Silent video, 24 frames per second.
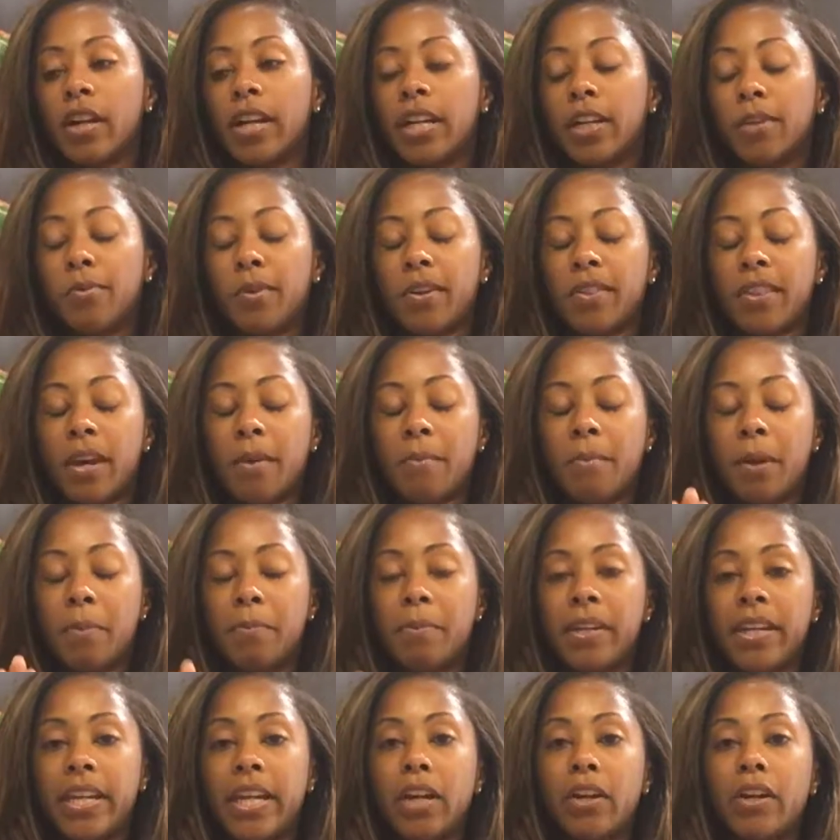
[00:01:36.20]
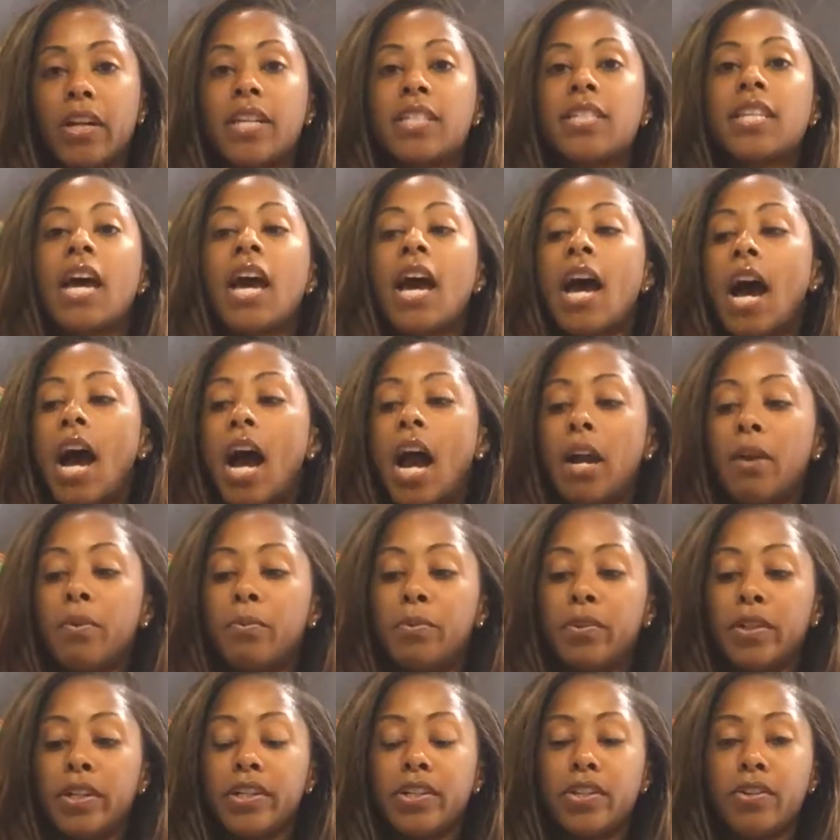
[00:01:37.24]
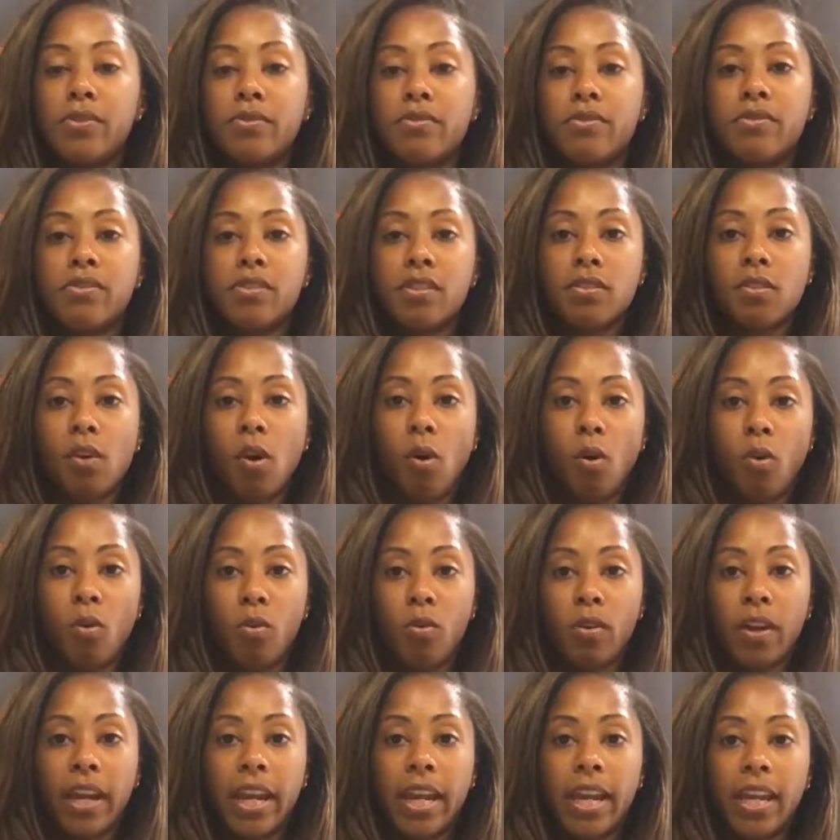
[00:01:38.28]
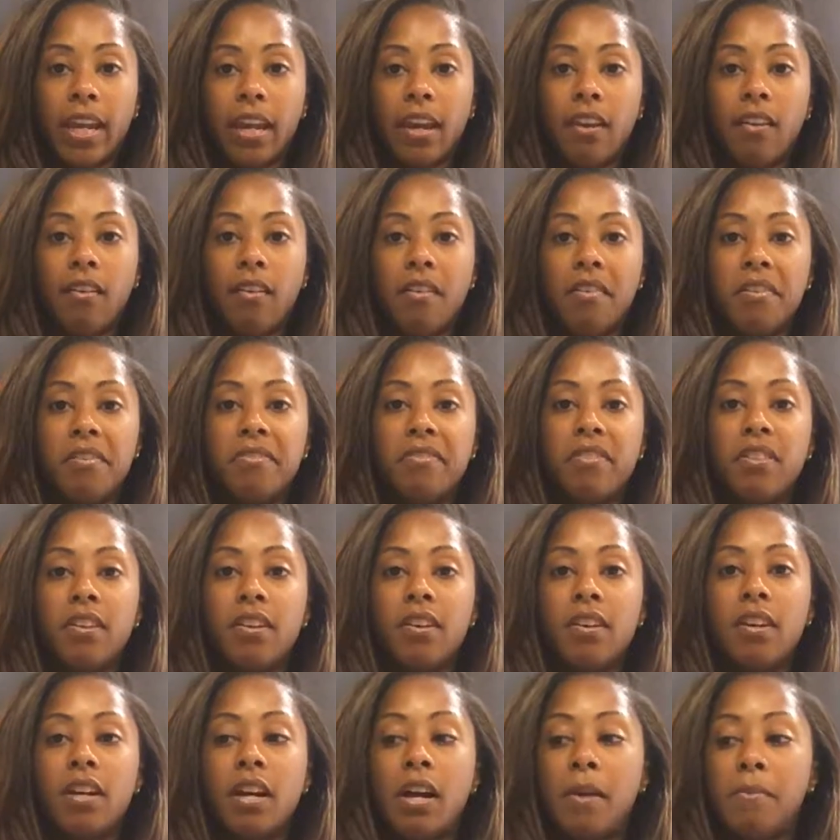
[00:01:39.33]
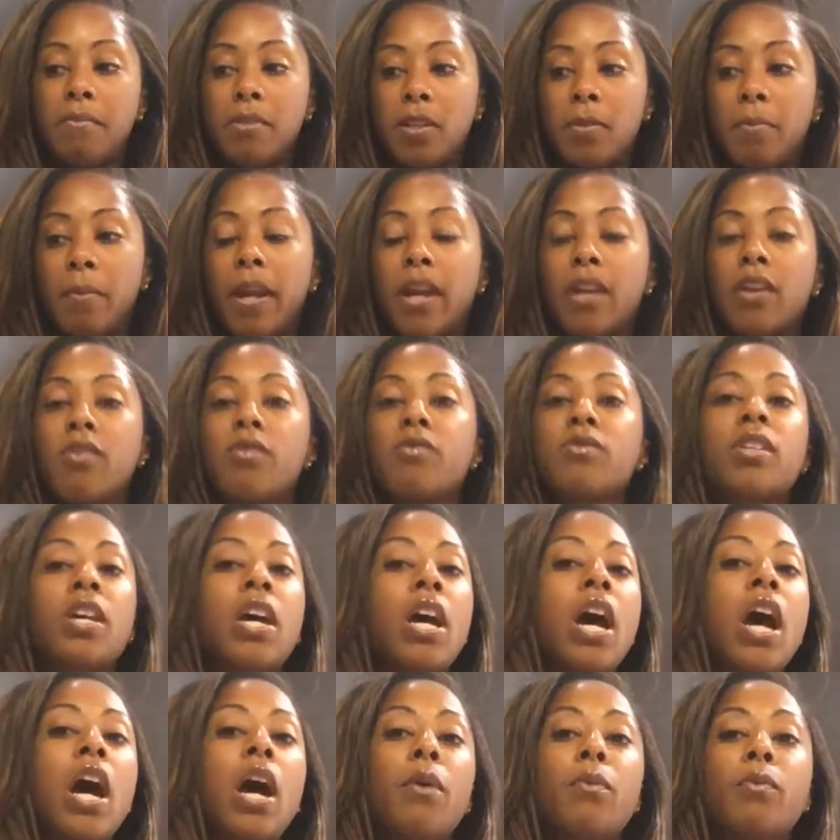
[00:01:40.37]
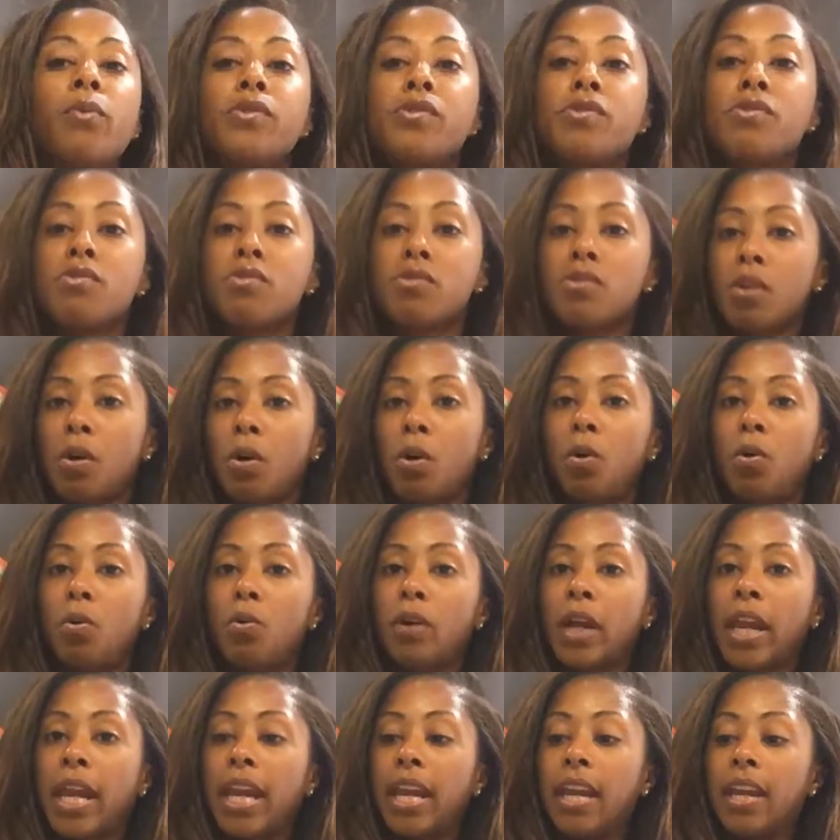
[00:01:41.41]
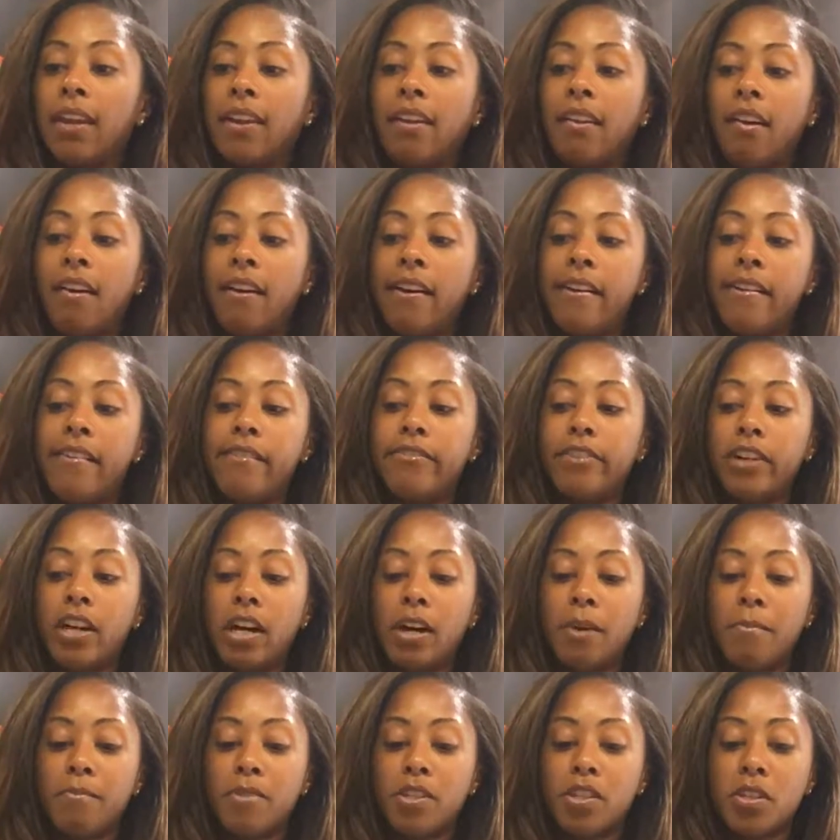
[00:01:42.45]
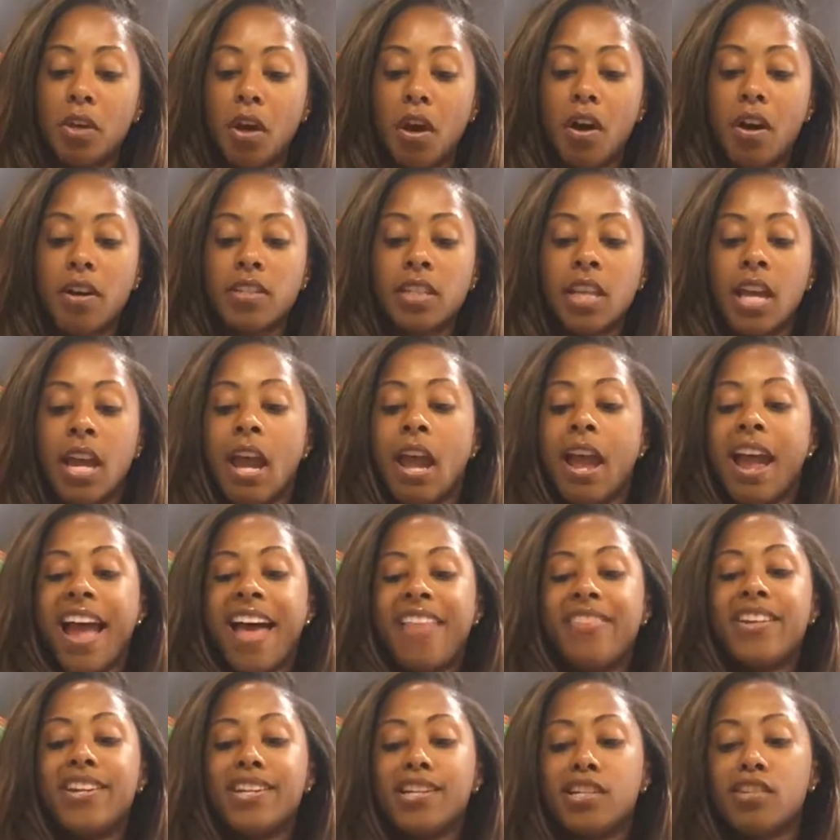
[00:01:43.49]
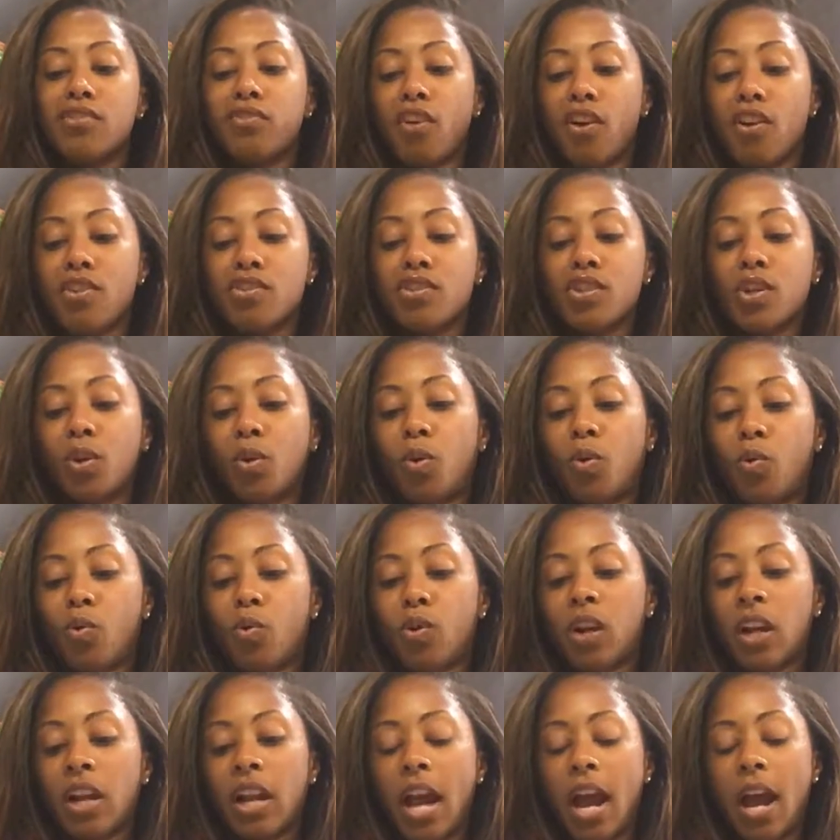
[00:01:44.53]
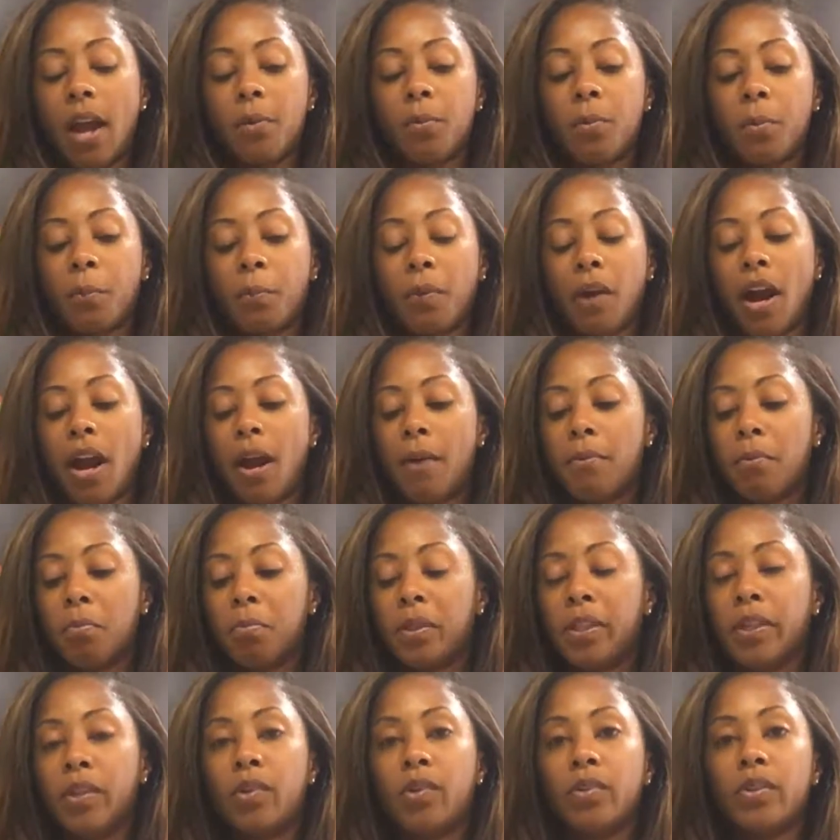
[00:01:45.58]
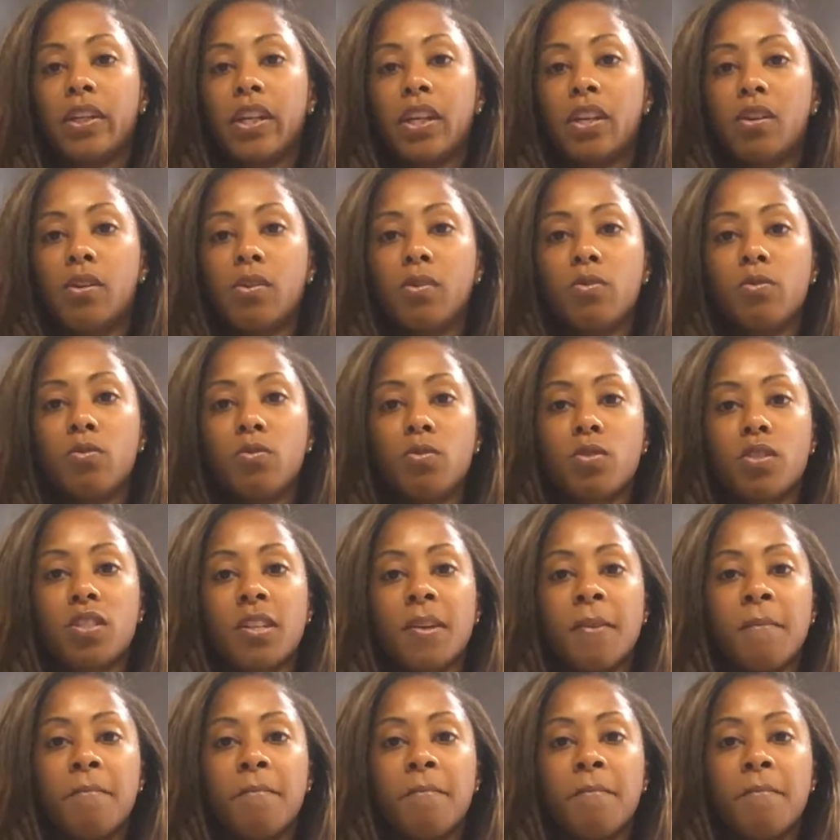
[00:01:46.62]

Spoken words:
anyone that might be curious, I would use this whole can of the tomatoes. I will use the whole can of sauce. And then as far as the corn, I would probably only use